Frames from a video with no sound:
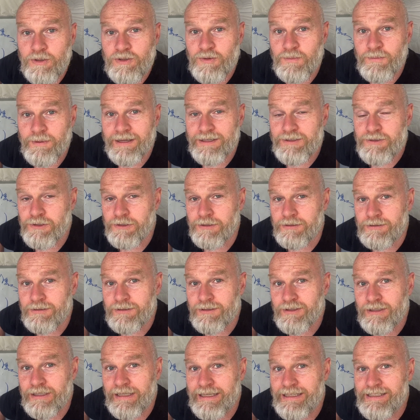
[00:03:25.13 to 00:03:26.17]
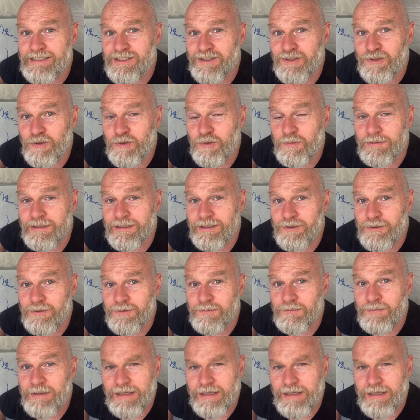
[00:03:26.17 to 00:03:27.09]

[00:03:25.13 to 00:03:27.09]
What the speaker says: us on Patreon. The link is in the doobly-doo.